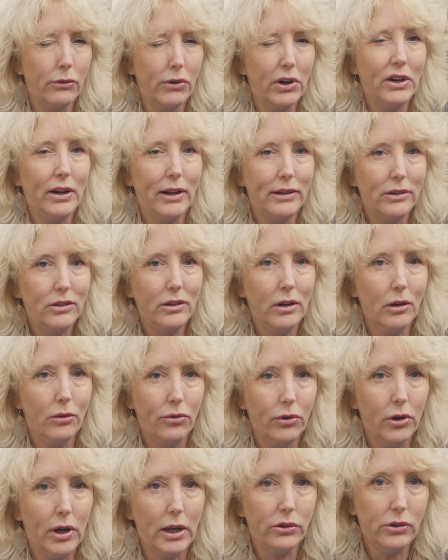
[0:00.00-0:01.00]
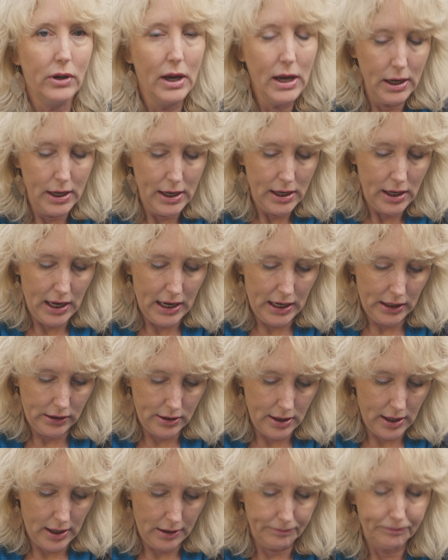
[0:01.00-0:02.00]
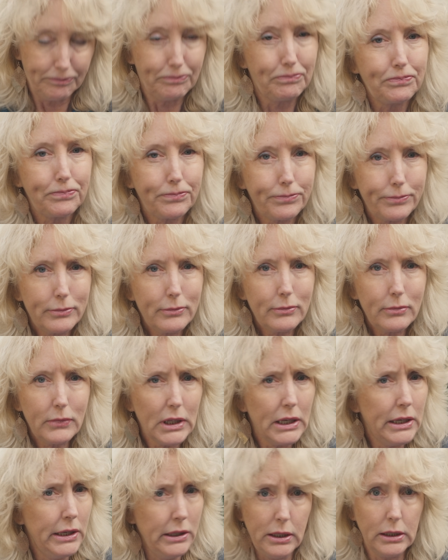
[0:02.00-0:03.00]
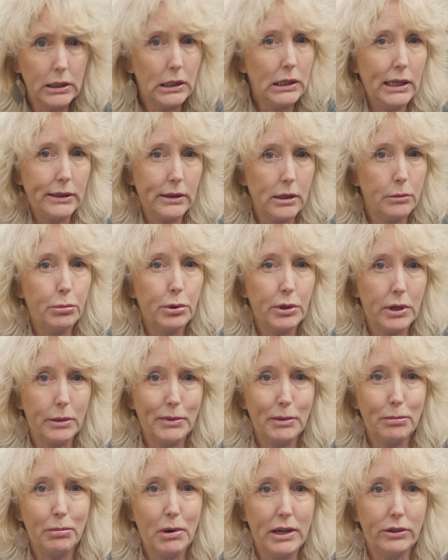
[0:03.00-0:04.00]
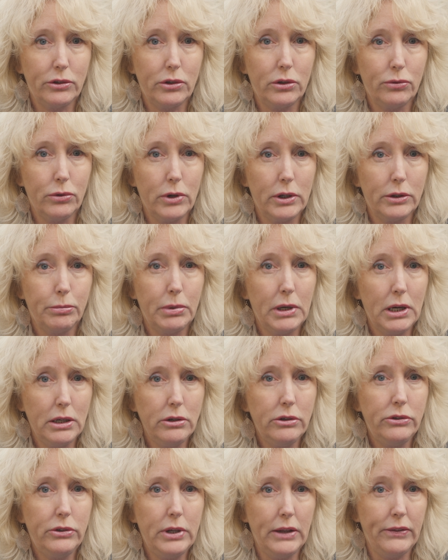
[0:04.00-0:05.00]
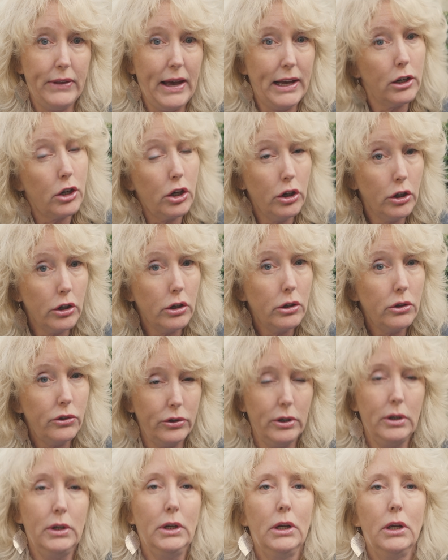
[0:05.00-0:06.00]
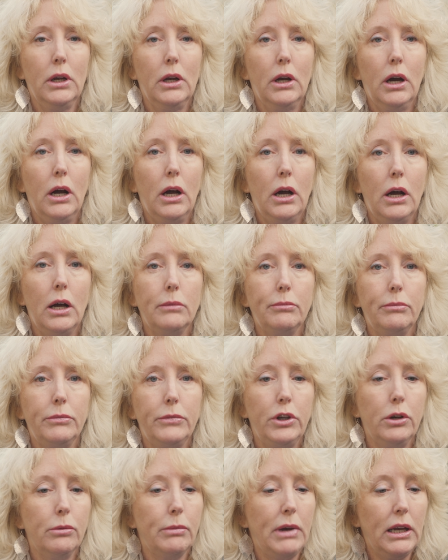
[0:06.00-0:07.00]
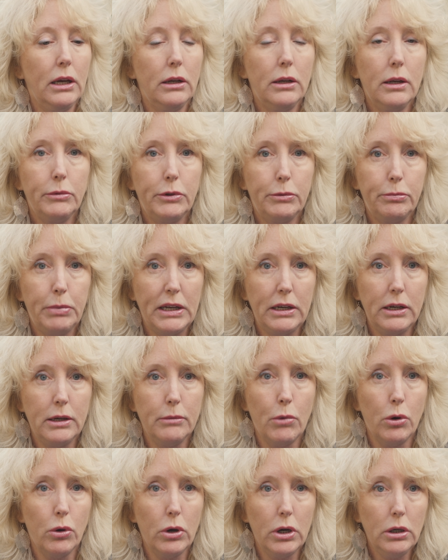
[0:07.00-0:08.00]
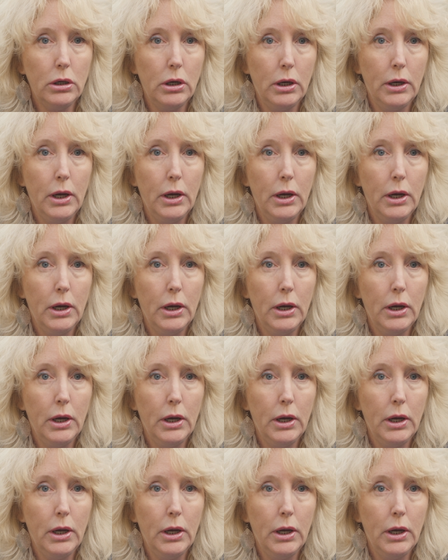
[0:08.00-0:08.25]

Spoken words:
very nice deal for us, and he didn't let them put up the prices for us. But understand that occurs. You may end up spending more.